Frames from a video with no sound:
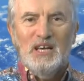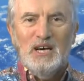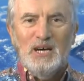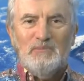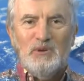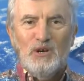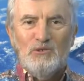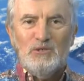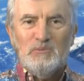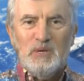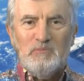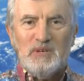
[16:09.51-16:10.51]
I'm your
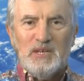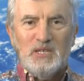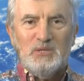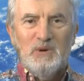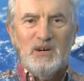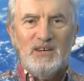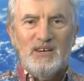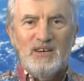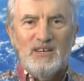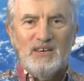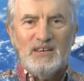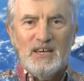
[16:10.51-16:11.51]
host, Pete Mouginis-Mark,
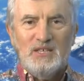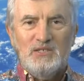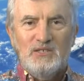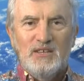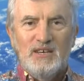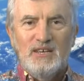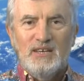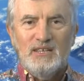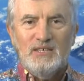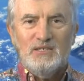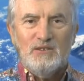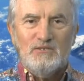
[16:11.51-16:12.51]
and our guest today
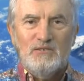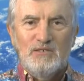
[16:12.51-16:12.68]
is Dr.